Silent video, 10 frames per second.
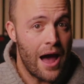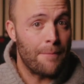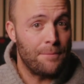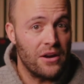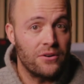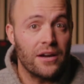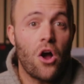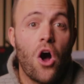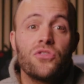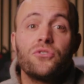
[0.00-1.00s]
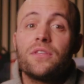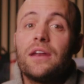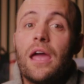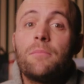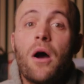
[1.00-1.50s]
appearing under the
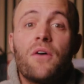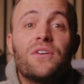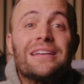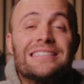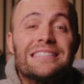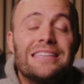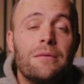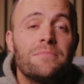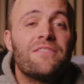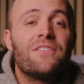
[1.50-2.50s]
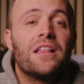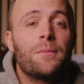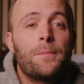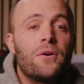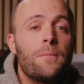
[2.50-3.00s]
name of Steam
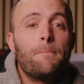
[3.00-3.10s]
Developer